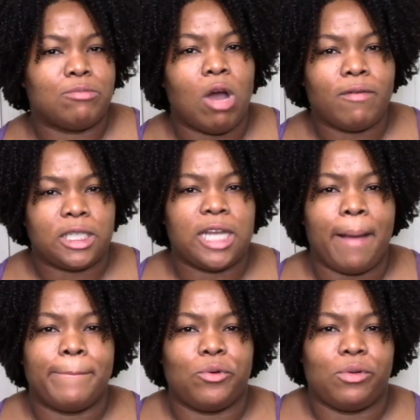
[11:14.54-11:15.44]
more of a
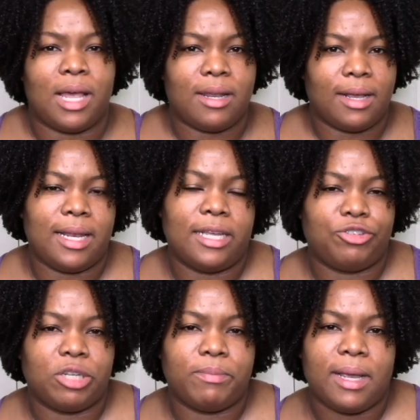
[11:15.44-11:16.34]
shampoo than a clay
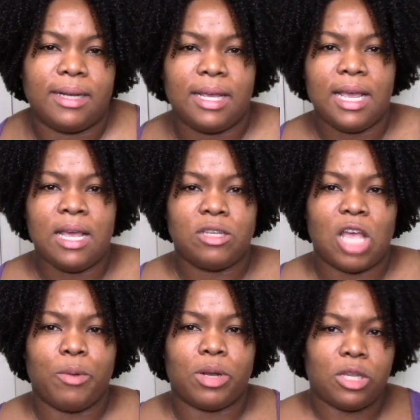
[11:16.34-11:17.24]
treatment so
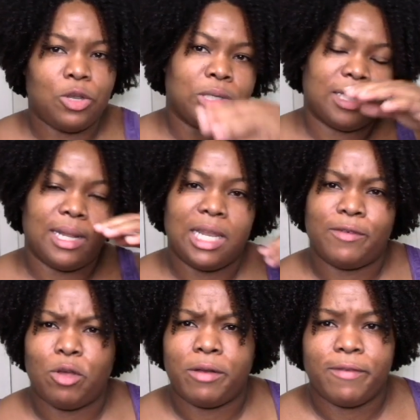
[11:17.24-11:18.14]
I wouldn't use it and
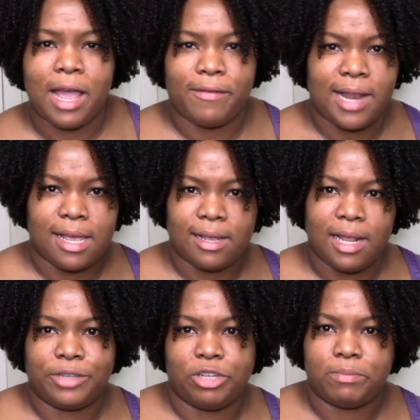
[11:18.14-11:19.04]
leave it on forever like a
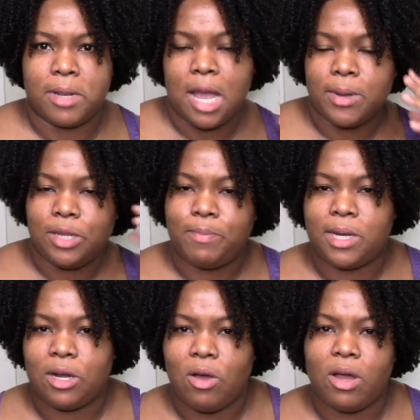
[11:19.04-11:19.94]
clay treatment. I would put
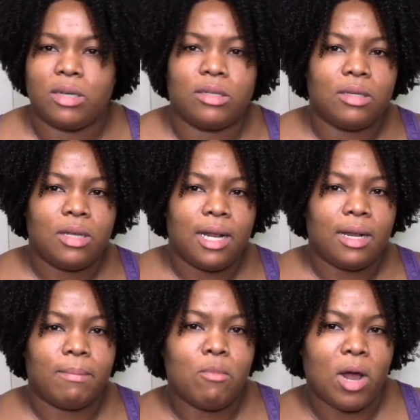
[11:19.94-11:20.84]
it on
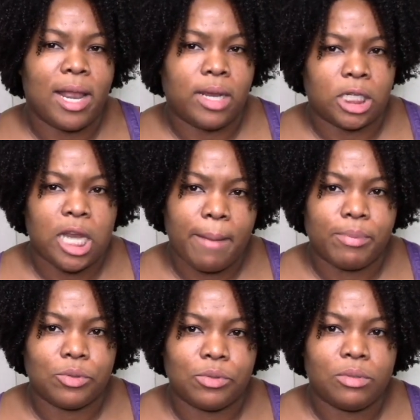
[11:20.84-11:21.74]
more like a
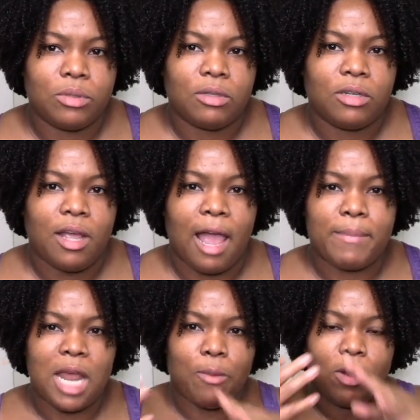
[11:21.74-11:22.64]
shampoo. I
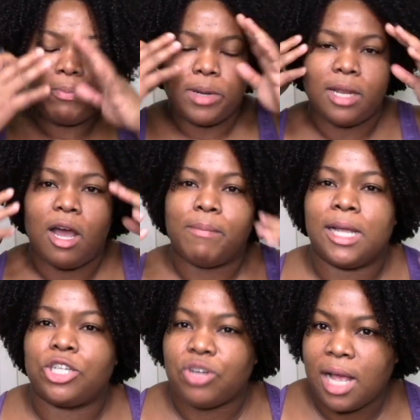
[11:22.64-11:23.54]
mean, I would put it on my
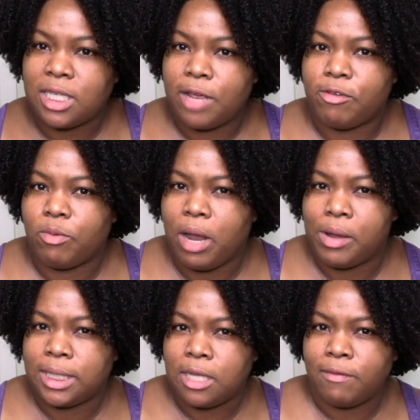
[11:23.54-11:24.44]
strands everywhere
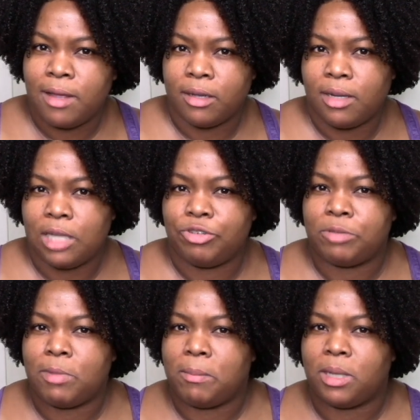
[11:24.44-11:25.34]
and stuff like a clay
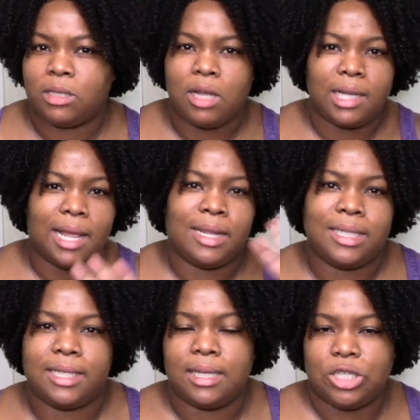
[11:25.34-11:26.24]
treatment, but not let it
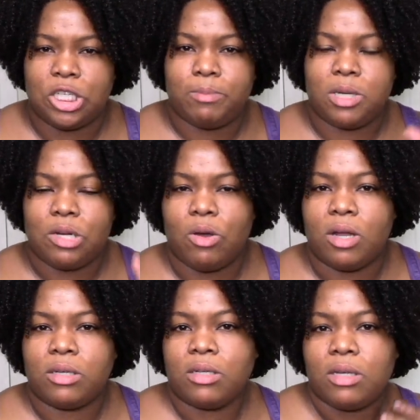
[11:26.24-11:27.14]
sit. Just put it
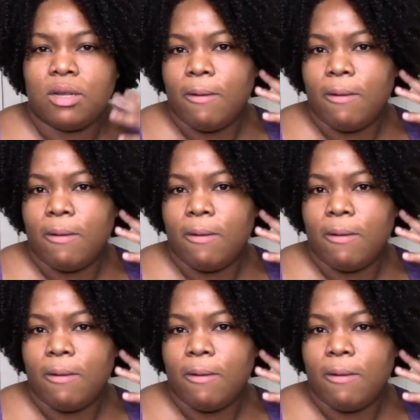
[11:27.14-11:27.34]
on,